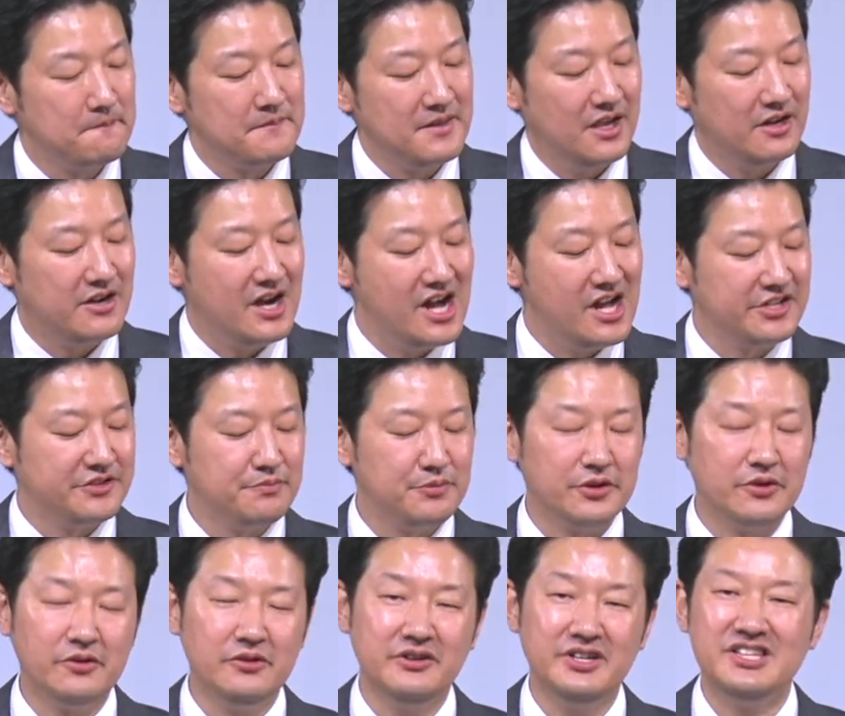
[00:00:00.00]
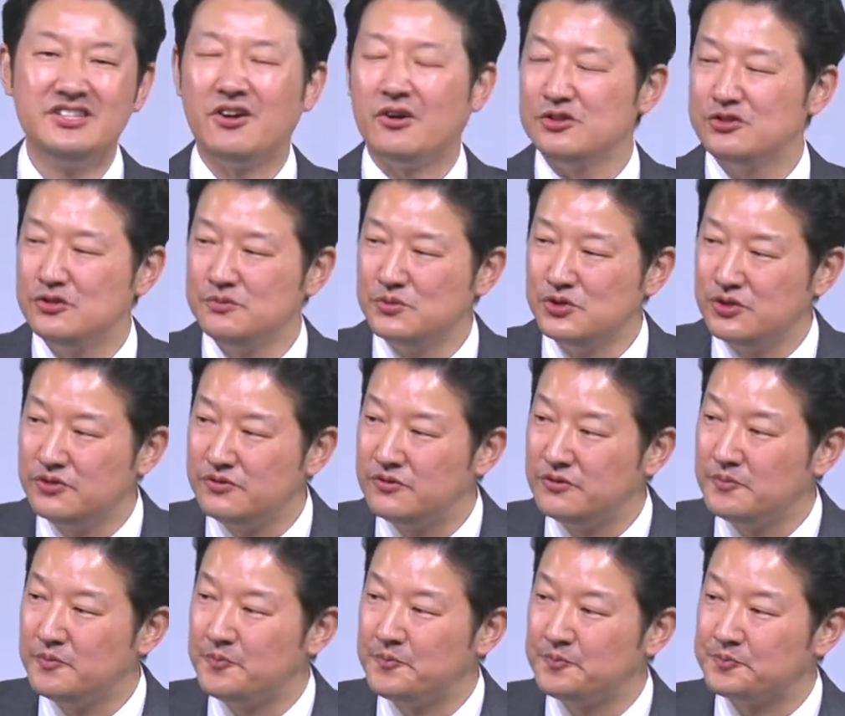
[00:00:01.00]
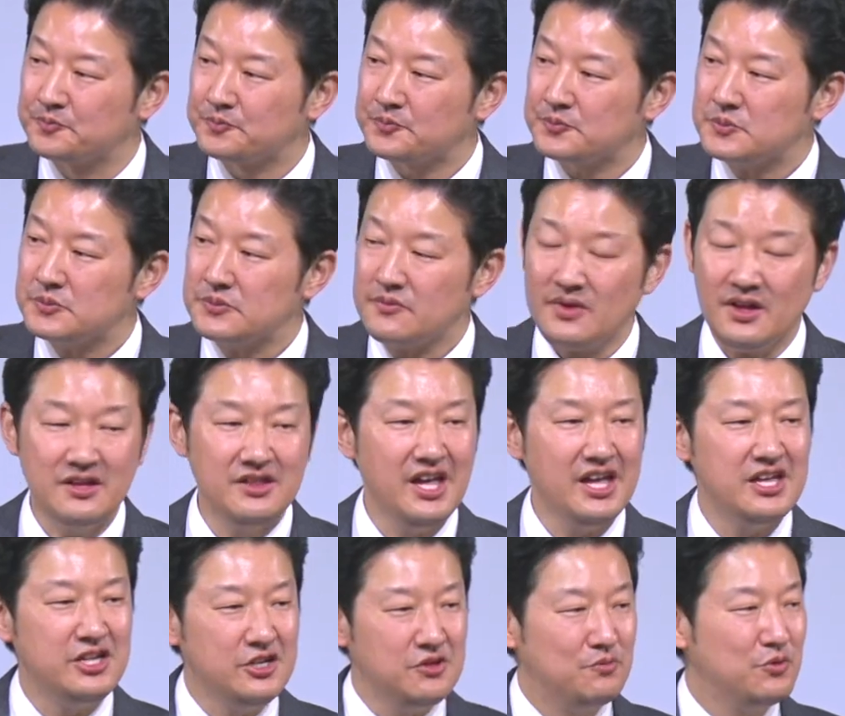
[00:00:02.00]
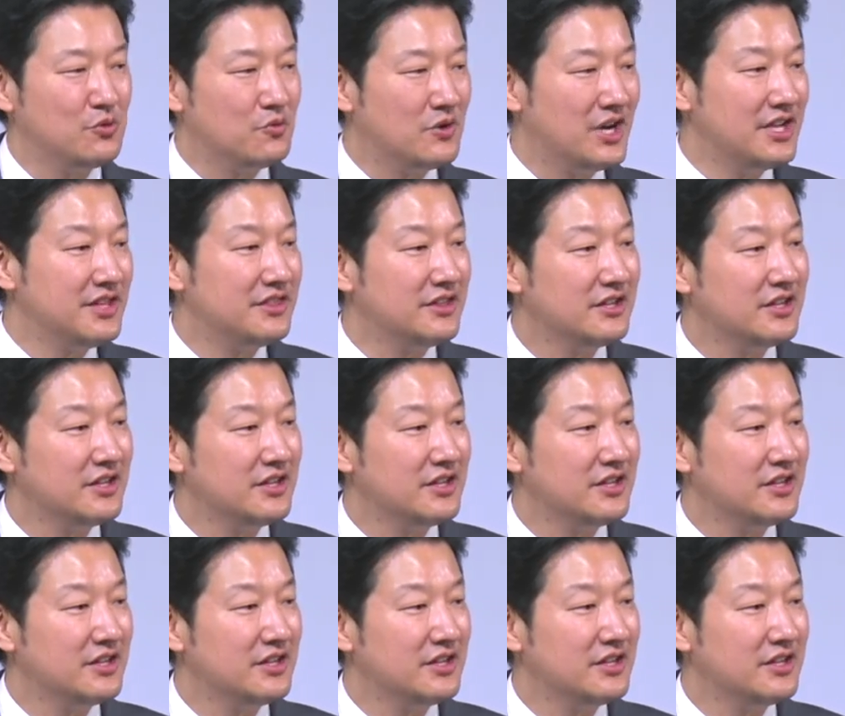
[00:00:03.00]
at a hospital, it's hard to move. They give you what?